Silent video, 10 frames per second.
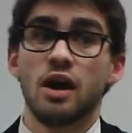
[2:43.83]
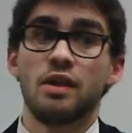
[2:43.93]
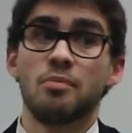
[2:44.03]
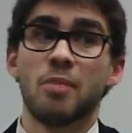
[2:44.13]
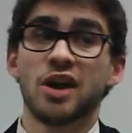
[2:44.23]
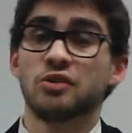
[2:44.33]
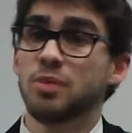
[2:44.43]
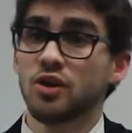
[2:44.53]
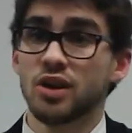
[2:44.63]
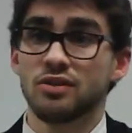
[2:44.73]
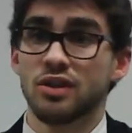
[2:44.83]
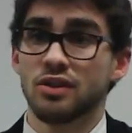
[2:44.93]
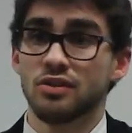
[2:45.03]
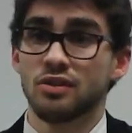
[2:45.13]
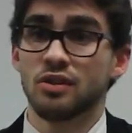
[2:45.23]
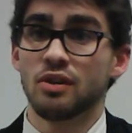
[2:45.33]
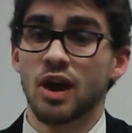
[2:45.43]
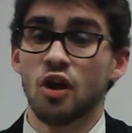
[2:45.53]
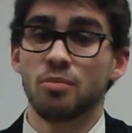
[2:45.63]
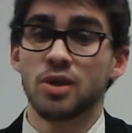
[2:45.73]
My experience has
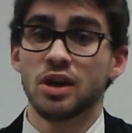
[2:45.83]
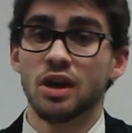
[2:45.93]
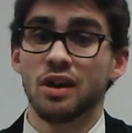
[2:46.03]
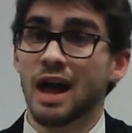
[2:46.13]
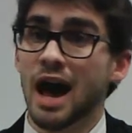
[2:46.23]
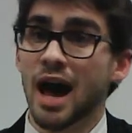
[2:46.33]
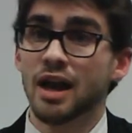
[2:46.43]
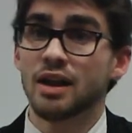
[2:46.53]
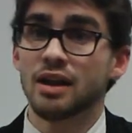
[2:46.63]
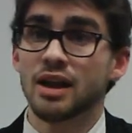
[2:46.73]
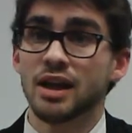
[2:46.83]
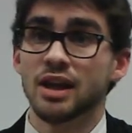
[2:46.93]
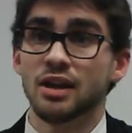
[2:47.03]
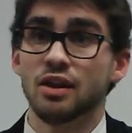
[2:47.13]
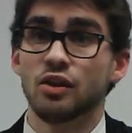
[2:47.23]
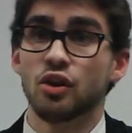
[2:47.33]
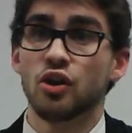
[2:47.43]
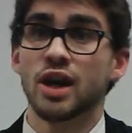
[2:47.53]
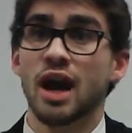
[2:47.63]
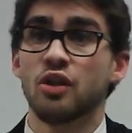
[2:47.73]
helped me a lot in
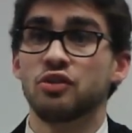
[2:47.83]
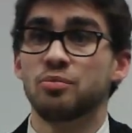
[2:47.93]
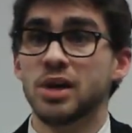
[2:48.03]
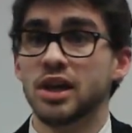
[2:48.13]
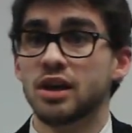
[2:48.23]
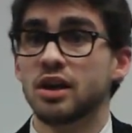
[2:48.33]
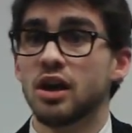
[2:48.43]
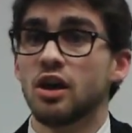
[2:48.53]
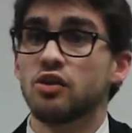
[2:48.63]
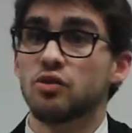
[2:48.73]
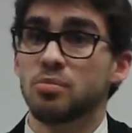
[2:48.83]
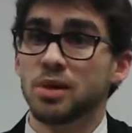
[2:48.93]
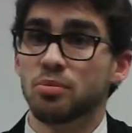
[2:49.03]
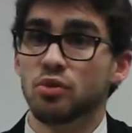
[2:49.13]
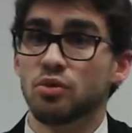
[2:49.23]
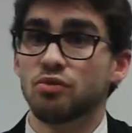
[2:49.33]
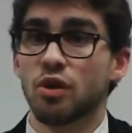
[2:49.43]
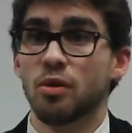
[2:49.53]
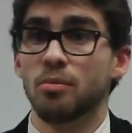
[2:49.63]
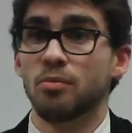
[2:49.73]
learning how to speak to people
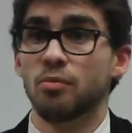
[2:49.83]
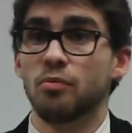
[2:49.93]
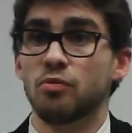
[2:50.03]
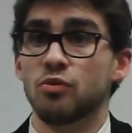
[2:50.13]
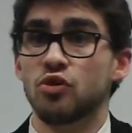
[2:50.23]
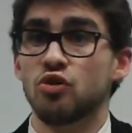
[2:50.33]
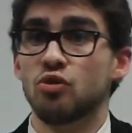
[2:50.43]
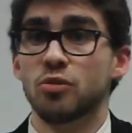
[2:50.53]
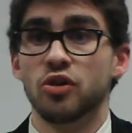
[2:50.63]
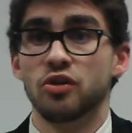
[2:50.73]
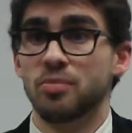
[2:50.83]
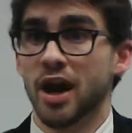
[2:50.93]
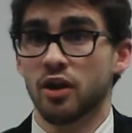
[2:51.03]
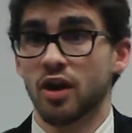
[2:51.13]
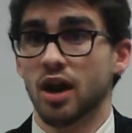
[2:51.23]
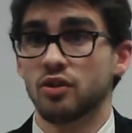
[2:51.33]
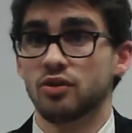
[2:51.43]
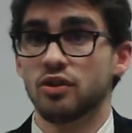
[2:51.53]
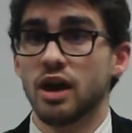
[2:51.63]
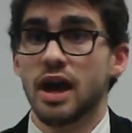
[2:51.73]
from numerous
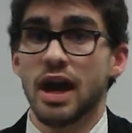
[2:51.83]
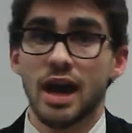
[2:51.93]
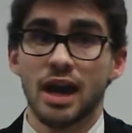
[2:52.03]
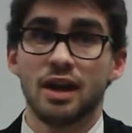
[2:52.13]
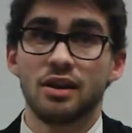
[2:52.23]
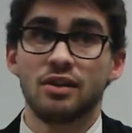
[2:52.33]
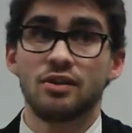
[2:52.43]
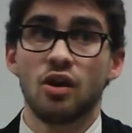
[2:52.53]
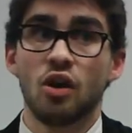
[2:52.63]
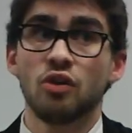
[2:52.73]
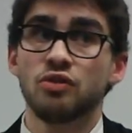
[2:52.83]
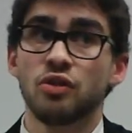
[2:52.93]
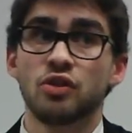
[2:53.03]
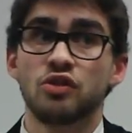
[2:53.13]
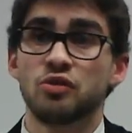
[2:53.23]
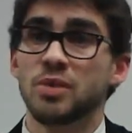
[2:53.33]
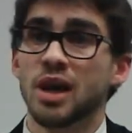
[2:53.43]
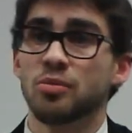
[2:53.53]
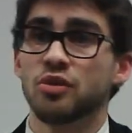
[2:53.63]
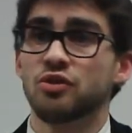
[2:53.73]
backgrounds, and also to just
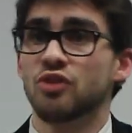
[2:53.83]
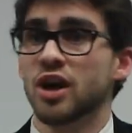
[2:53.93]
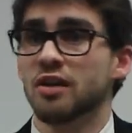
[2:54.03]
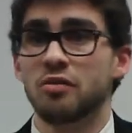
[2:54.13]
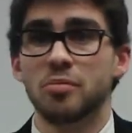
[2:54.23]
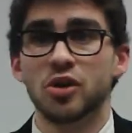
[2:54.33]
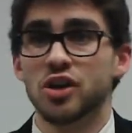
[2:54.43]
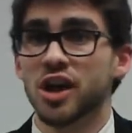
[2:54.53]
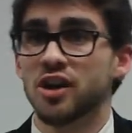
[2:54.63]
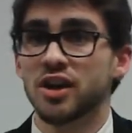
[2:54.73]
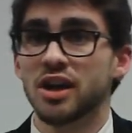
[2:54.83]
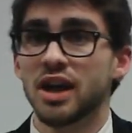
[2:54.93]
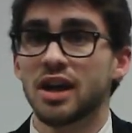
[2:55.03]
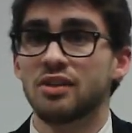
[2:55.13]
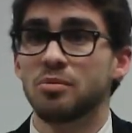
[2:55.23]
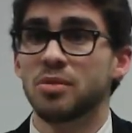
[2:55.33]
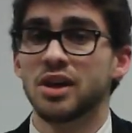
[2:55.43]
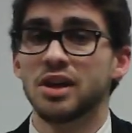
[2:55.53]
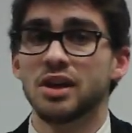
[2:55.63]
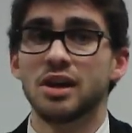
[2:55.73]
be able to strike up familiarity and to
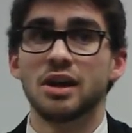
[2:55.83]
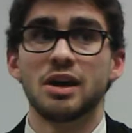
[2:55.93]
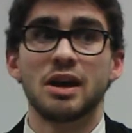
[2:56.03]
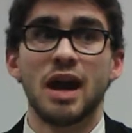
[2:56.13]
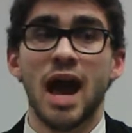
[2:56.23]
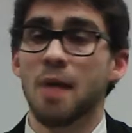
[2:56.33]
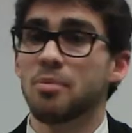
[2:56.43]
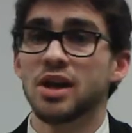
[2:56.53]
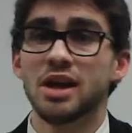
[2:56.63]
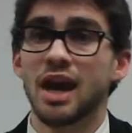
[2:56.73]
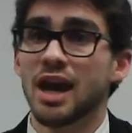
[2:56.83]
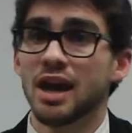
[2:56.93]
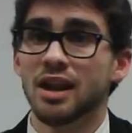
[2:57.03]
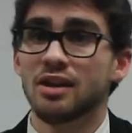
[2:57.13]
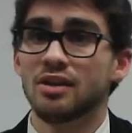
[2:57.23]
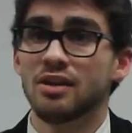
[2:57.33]
be happy and